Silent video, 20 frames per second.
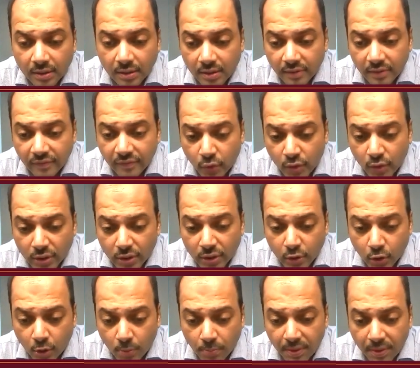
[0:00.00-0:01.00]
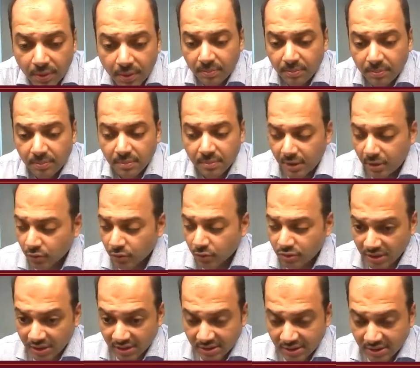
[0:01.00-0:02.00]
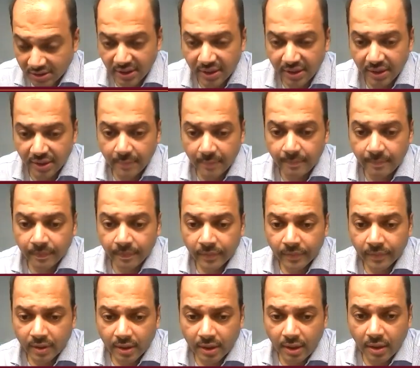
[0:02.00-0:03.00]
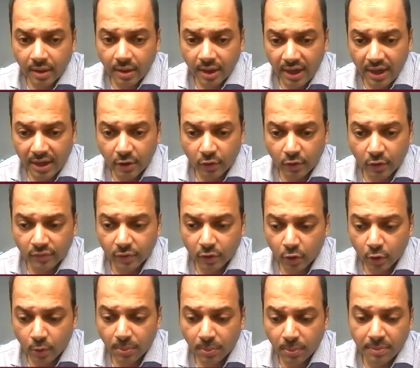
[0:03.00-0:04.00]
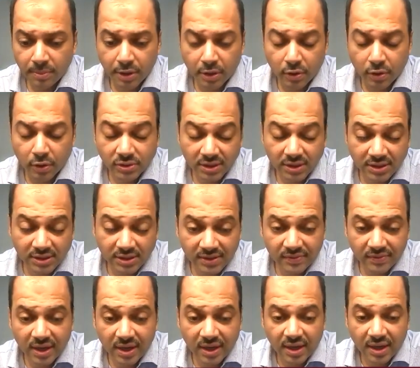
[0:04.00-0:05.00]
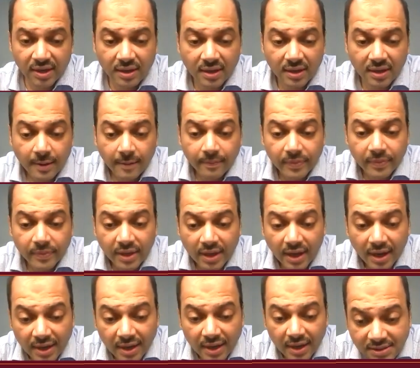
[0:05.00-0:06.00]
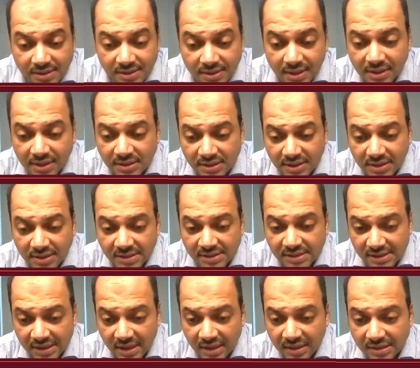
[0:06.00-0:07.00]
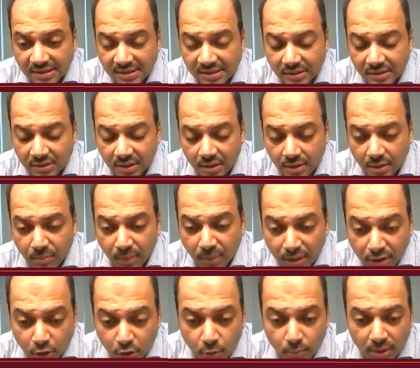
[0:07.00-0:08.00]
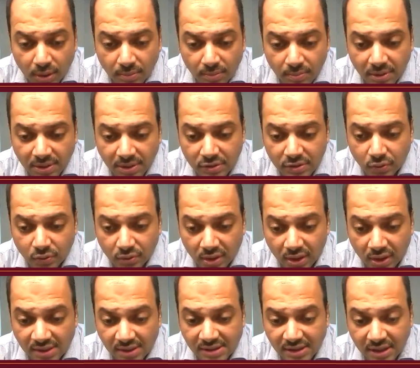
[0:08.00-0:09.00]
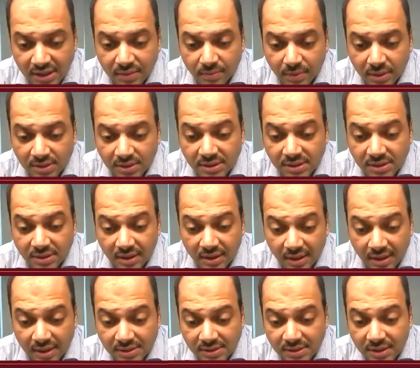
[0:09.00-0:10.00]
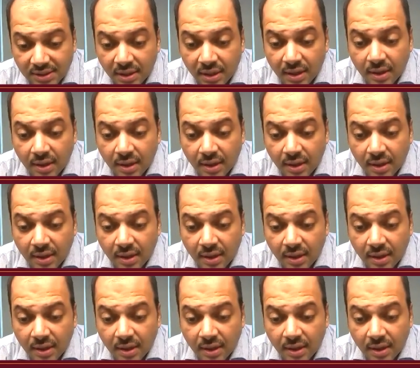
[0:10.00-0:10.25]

if you look at the top 10 metro cities in India, then 8 out of the top 10 metro cities have had their highest real estate sales month on month basis over the last 18 months in the last